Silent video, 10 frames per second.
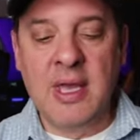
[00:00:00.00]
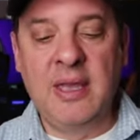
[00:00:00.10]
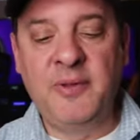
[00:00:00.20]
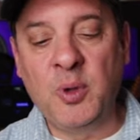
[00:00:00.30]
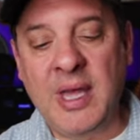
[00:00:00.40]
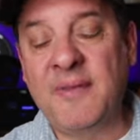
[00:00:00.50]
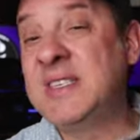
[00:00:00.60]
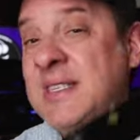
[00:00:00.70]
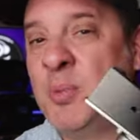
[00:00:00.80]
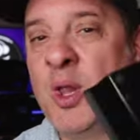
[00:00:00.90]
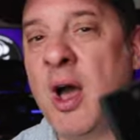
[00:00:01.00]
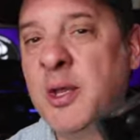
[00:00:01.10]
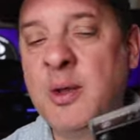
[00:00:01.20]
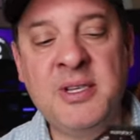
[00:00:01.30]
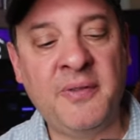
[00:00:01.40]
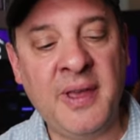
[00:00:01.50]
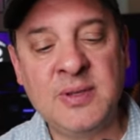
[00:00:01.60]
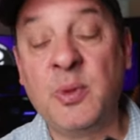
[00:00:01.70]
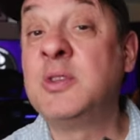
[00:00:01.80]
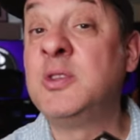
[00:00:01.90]
if you only have a simple audio
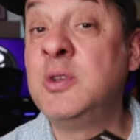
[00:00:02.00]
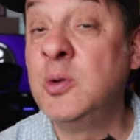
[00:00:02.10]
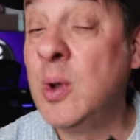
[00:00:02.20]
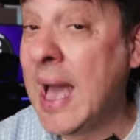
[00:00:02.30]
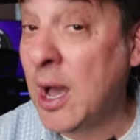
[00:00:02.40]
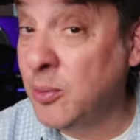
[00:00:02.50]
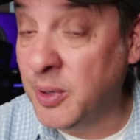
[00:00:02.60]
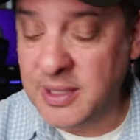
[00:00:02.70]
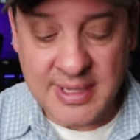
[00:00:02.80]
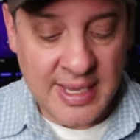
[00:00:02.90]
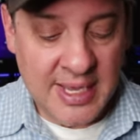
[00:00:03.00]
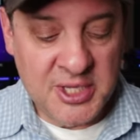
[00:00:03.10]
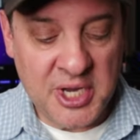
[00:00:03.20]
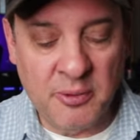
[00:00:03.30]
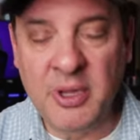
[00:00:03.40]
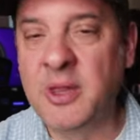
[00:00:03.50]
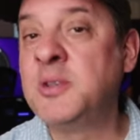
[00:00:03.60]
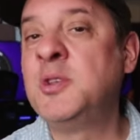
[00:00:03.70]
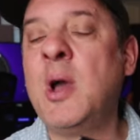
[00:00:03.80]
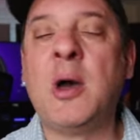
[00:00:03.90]
interface with two outputs, generally
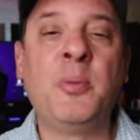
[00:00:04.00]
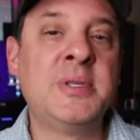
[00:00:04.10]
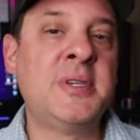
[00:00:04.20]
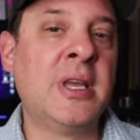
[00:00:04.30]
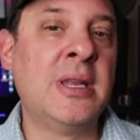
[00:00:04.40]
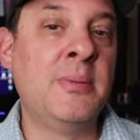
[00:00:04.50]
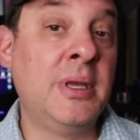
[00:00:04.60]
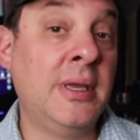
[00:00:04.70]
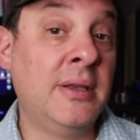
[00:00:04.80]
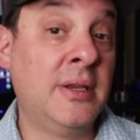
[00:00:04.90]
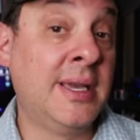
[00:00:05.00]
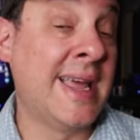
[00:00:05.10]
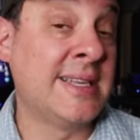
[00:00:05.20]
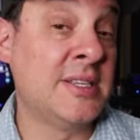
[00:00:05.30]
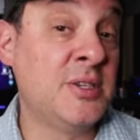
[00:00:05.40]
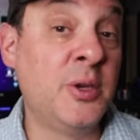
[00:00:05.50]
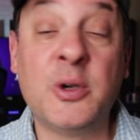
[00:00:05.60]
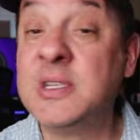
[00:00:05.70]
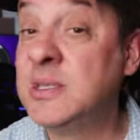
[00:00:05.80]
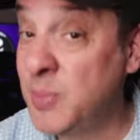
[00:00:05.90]
those two outputs are gonna be connected to
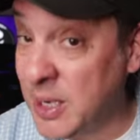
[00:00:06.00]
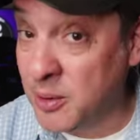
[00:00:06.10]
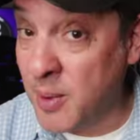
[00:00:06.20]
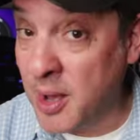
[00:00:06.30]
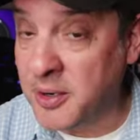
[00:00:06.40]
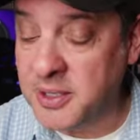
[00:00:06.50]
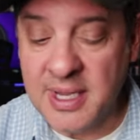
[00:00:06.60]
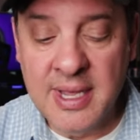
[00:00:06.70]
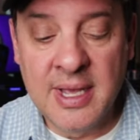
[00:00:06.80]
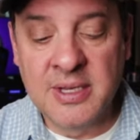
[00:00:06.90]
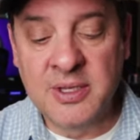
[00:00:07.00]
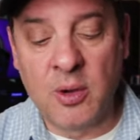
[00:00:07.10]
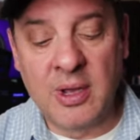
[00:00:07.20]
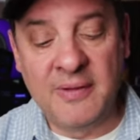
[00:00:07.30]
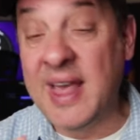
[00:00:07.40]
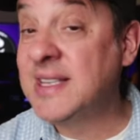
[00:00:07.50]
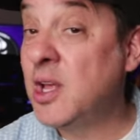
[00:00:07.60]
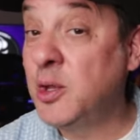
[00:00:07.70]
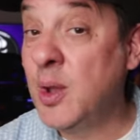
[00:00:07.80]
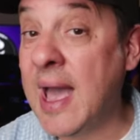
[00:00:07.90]
your speaker monitors. So if that's
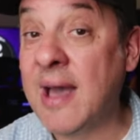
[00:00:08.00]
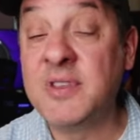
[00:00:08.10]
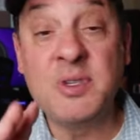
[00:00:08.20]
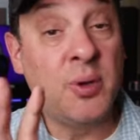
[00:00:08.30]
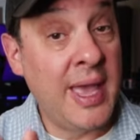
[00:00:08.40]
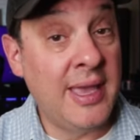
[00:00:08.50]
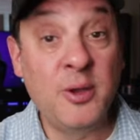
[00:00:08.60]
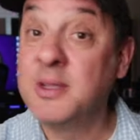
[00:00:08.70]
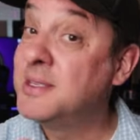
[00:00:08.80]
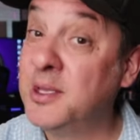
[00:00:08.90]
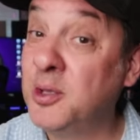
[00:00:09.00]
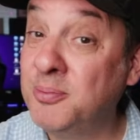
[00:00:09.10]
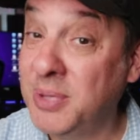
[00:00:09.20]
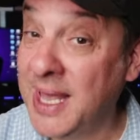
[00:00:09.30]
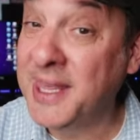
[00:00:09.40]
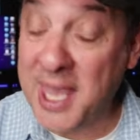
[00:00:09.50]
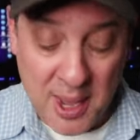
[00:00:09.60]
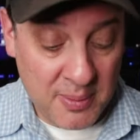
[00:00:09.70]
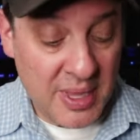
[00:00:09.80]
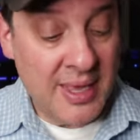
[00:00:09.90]
all you have, it's okay. You can still play the
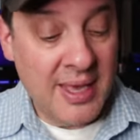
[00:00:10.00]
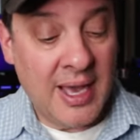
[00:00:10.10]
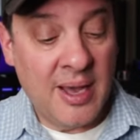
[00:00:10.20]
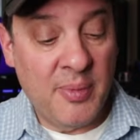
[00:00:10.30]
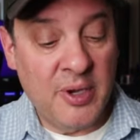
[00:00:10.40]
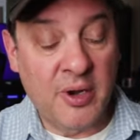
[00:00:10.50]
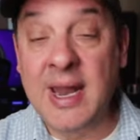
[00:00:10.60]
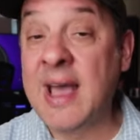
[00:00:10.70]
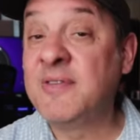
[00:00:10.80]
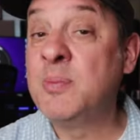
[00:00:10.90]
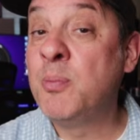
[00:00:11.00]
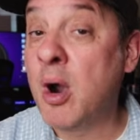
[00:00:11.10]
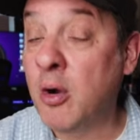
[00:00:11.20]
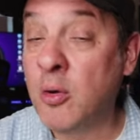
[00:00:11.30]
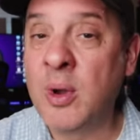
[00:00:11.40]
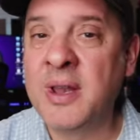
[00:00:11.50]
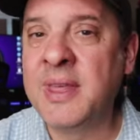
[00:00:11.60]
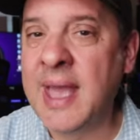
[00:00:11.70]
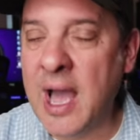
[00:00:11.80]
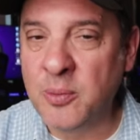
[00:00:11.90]
game, uh, but you're going to have to borrow one of
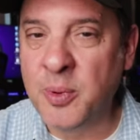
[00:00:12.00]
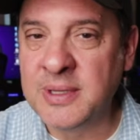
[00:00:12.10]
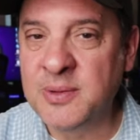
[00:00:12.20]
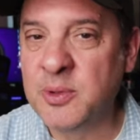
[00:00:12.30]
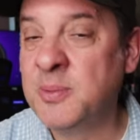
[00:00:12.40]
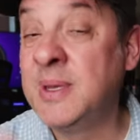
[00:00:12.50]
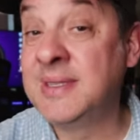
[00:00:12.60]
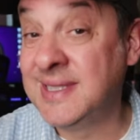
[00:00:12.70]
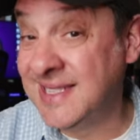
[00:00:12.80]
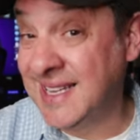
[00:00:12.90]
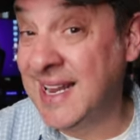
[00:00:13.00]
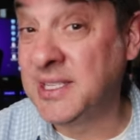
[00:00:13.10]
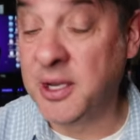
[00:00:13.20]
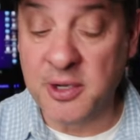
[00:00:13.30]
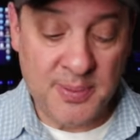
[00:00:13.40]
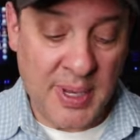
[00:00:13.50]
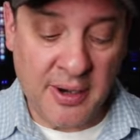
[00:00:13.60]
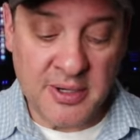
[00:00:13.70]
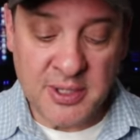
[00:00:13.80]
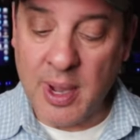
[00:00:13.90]
the outputs, which means disconnecting your
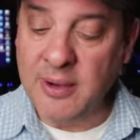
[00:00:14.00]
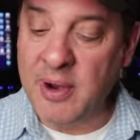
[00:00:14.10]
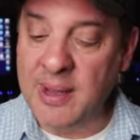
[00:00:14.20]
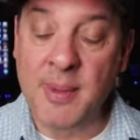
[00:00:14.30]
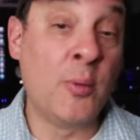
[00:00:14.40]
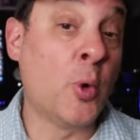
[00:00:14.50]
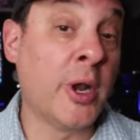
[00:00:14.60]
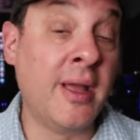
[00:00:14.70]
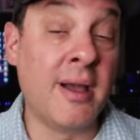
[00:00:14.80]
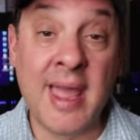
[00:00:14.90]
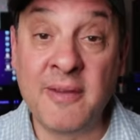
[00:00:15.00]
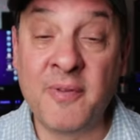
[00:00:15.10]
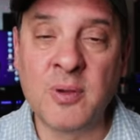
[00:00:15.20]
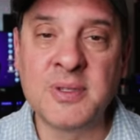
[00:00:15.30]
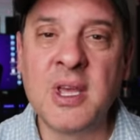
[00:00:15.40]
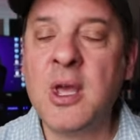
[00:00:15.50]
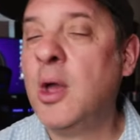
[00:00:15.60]
speaker. So I'd recommend working on headphones